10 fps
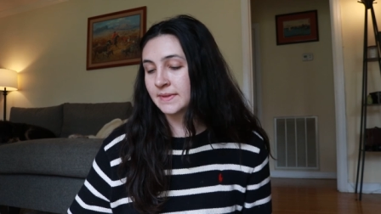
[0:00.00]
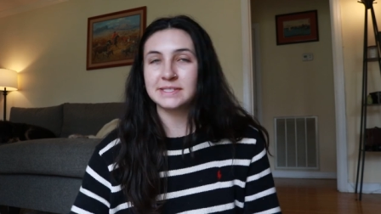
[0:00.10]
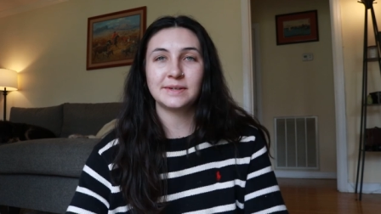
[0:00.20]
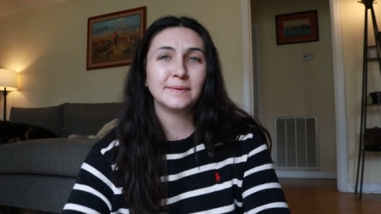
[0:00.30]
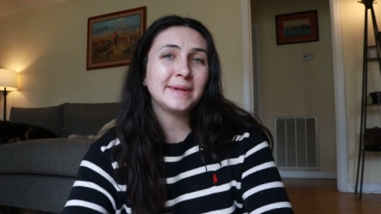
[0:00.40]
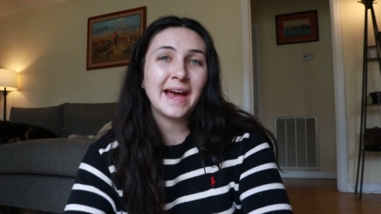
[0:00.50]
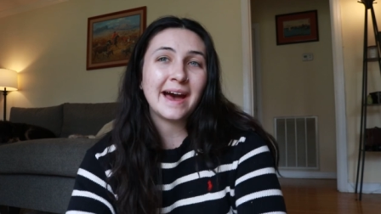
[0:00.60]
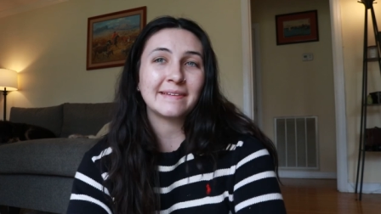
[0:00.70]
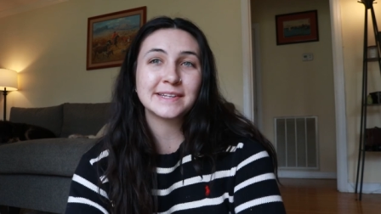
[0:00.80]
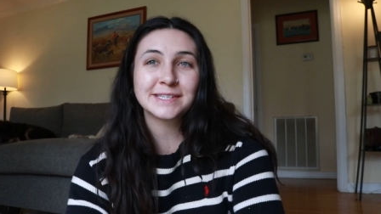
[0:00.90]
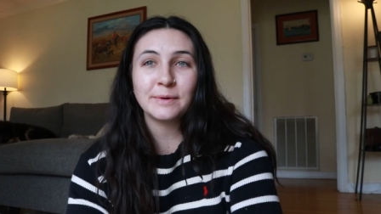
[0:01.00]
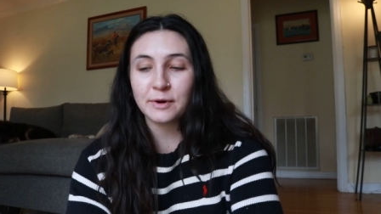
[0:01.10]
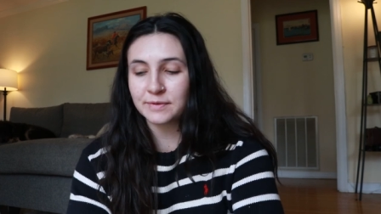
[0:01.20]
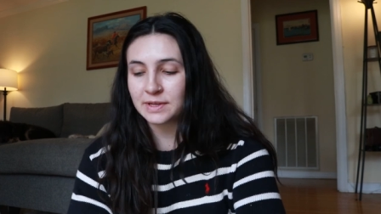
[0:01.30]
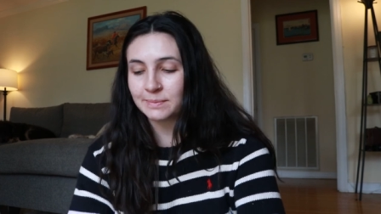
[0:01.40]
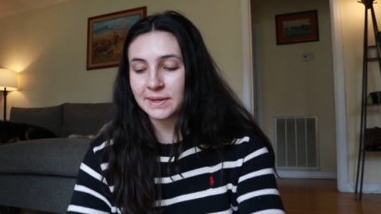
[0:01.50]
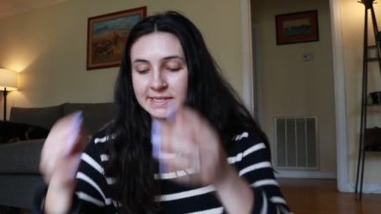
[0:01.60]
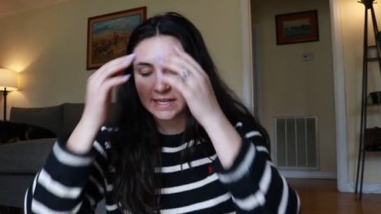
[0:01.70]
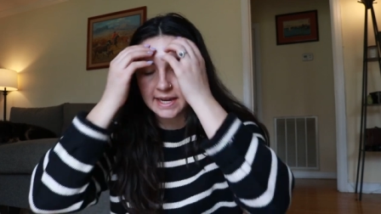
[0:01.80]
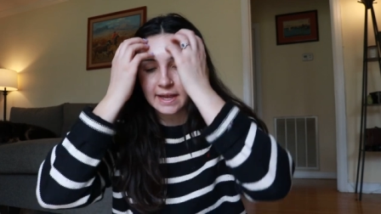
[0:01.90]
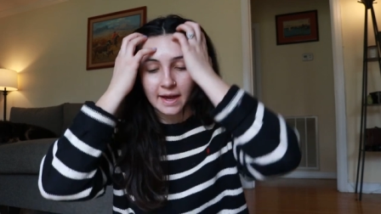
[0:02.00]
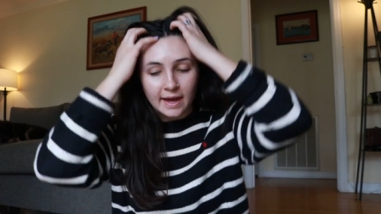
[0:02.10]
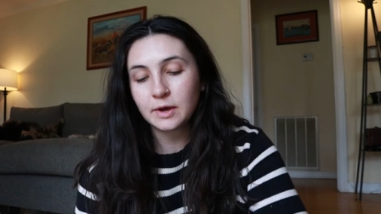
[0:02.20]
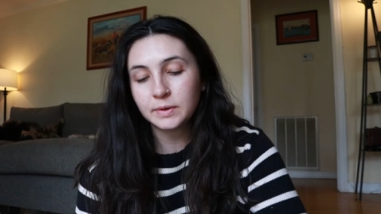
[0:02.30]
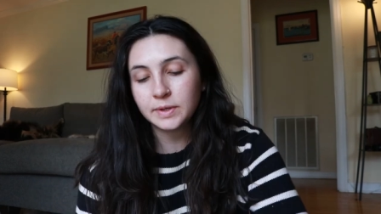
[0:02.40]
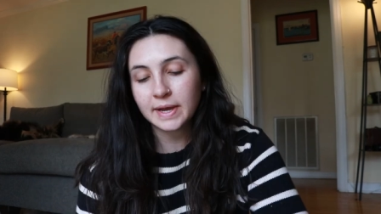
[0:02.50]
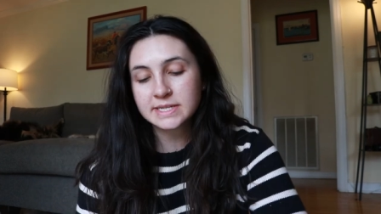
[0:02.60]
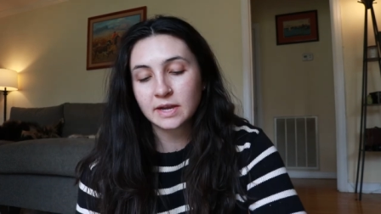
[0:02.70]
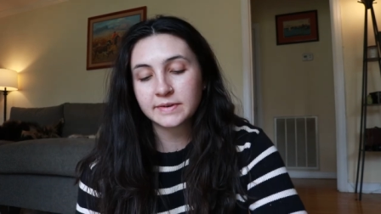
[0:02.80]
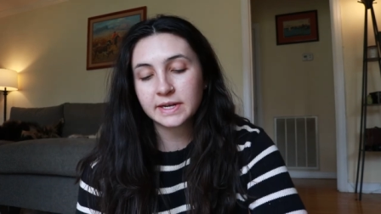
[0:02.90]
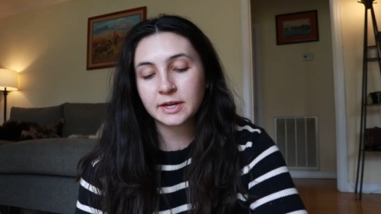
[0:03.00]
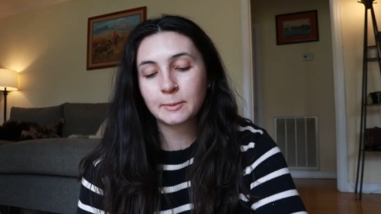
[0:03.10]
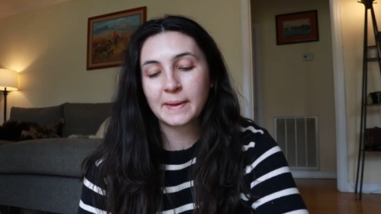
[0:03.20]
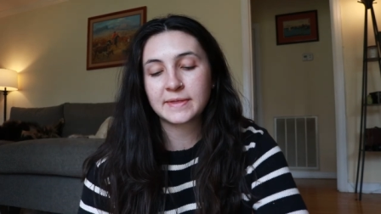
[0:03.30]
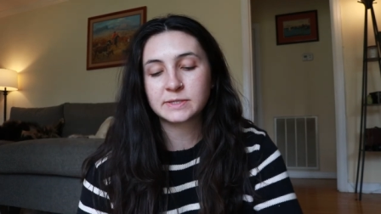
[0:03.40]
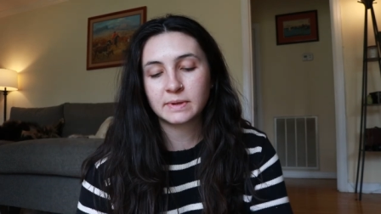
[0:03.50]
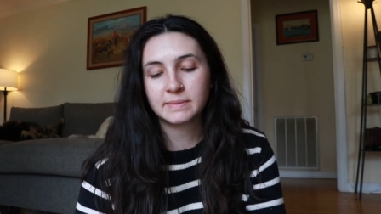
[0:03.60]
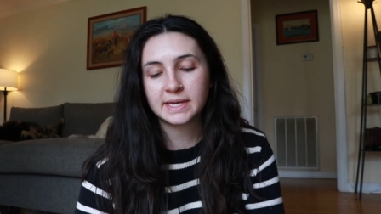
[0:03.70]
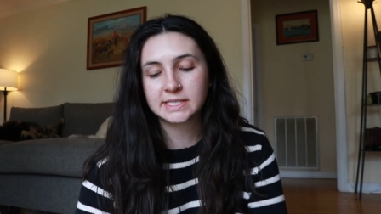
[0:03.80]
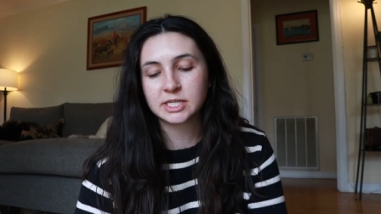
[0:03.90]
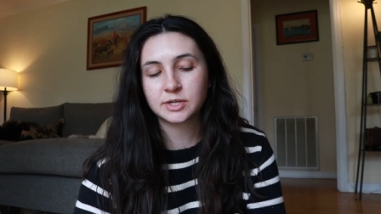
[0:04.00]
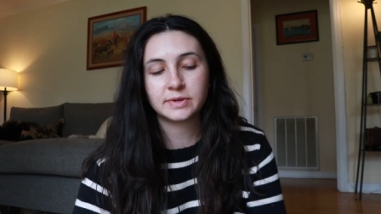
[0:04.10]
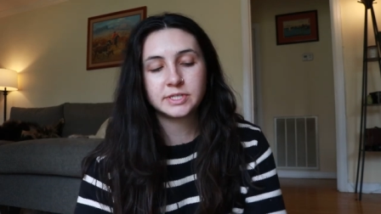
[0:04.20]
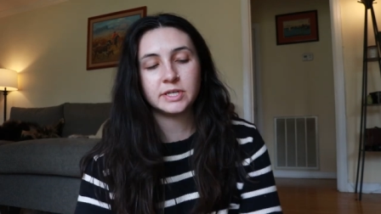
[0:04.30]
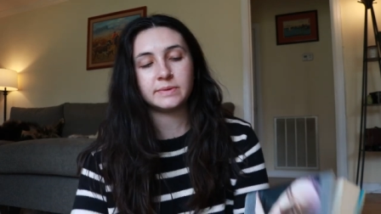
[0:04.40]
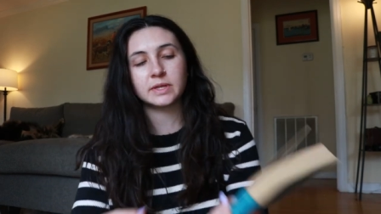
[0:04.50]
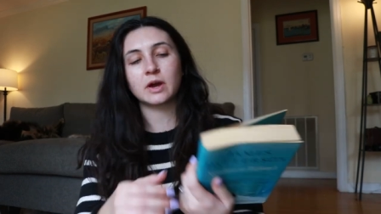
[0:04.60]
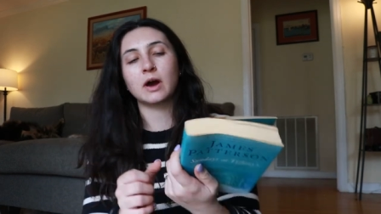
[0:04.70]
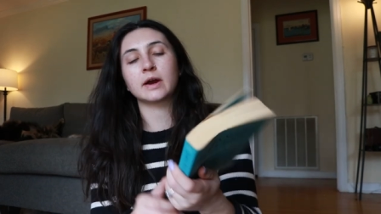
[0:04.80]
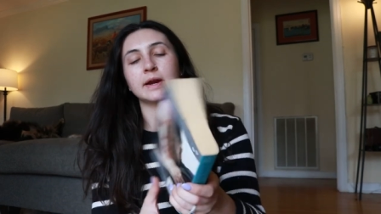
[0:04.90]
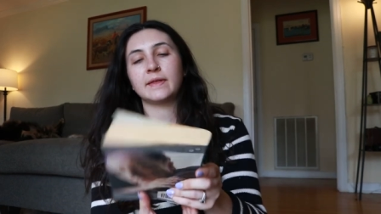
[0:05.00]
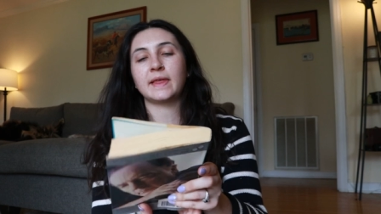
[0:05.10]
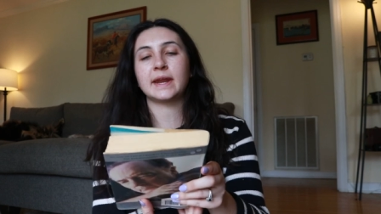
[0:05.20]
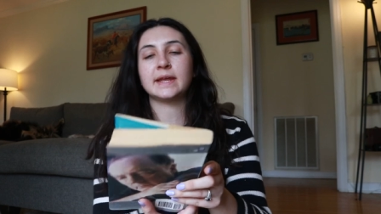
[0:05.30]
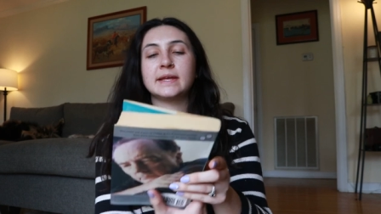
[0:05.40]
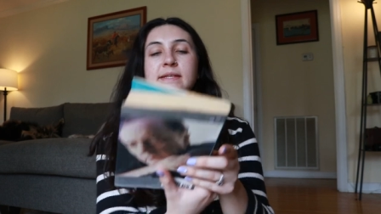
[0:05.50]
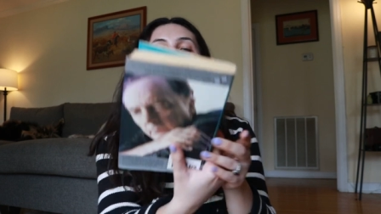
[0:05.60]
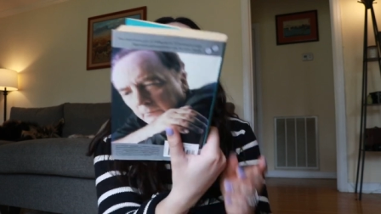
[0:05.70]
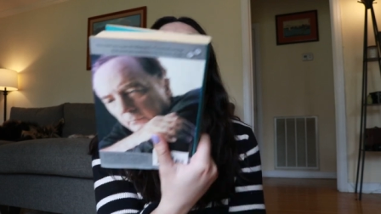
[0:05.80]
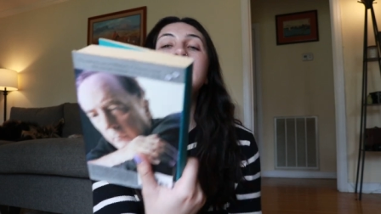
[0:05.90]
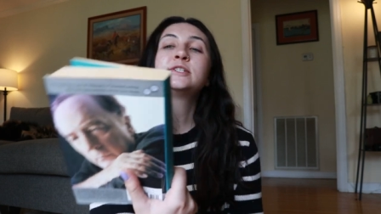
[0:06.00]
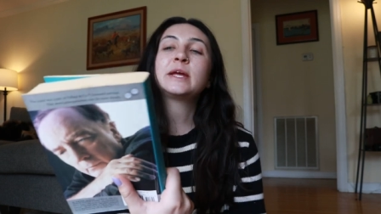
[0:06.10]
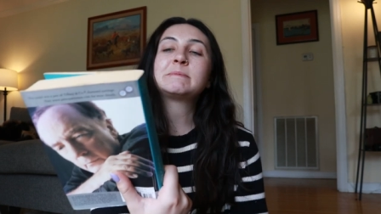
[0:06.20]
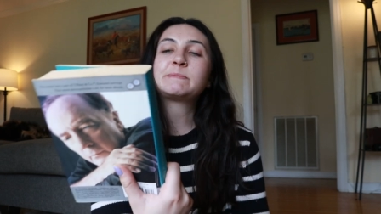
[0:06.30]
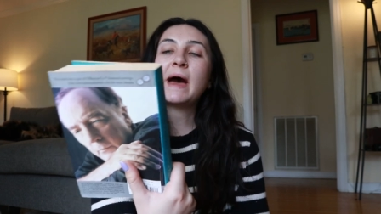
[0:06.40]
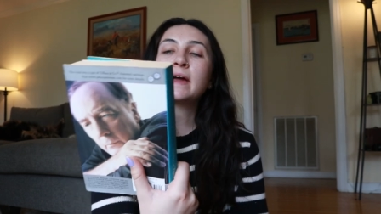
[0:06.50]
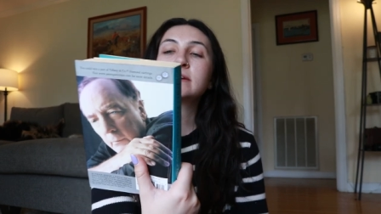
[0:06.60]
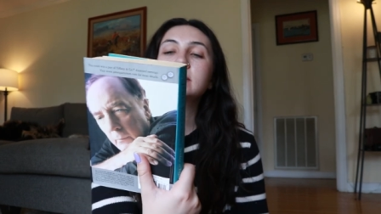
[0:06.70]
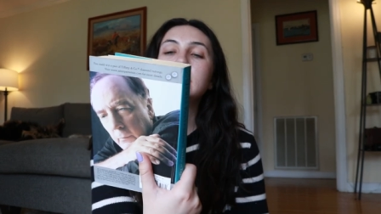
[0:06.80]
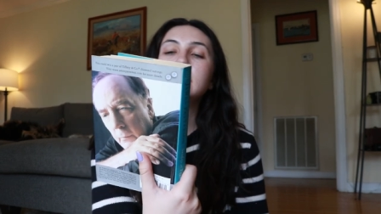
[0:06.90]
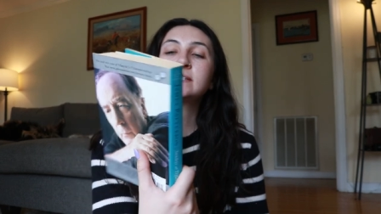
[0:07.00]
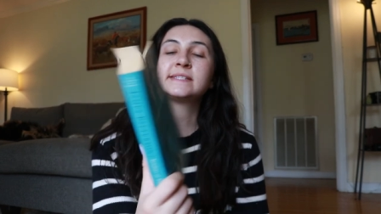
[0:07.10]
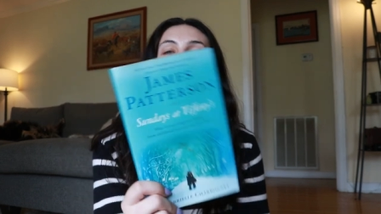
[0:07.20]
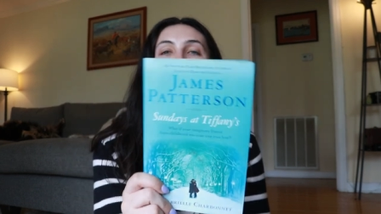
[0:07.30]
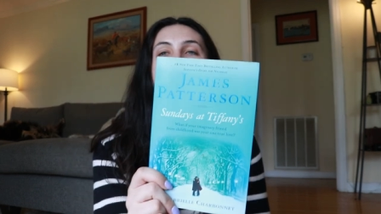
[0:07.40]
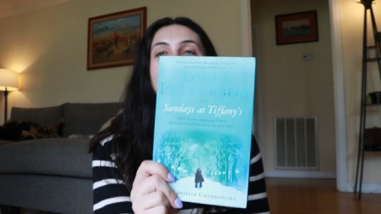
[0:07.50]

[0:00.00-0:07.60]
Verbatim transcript: So yeah, let's go over the books that I got. Oh, you guys already know about this one because I showed it to you in the car, and that is James Patterson's Sunday